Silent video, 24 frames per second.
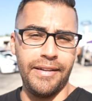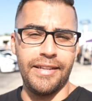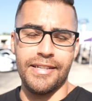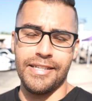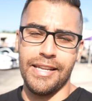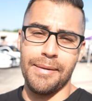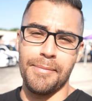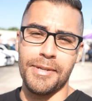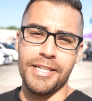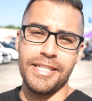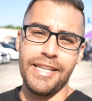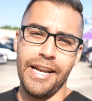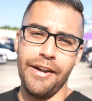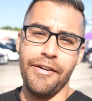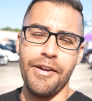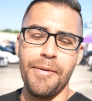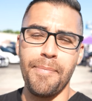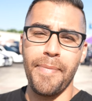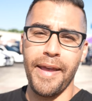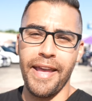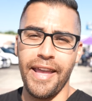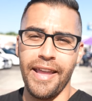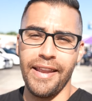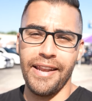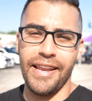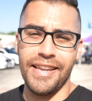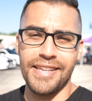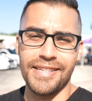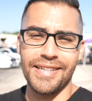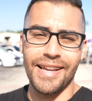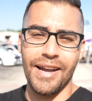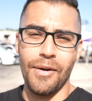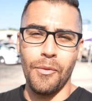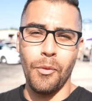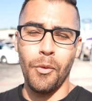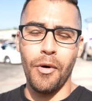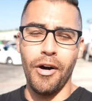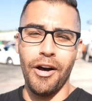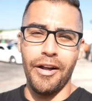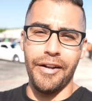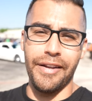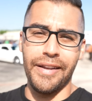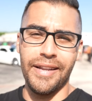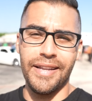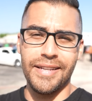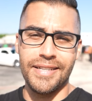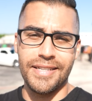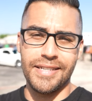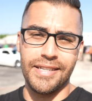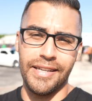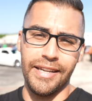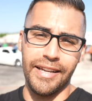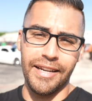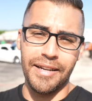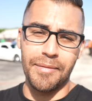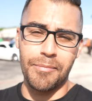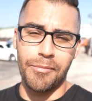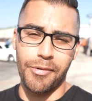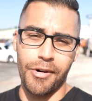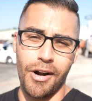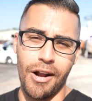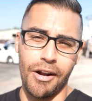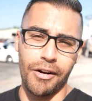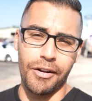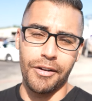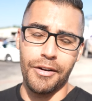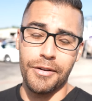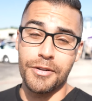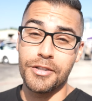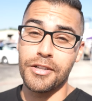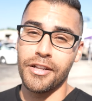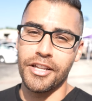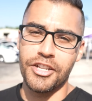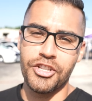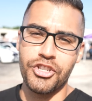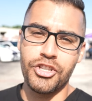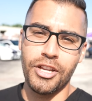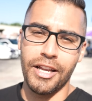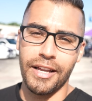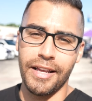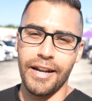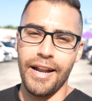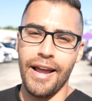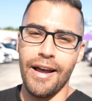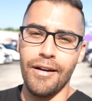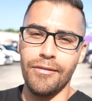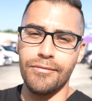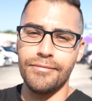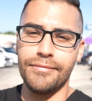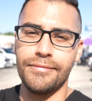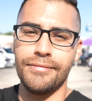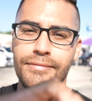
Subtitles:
His name is Terry Payne, and he's got one sick Bronco. So let's check it out.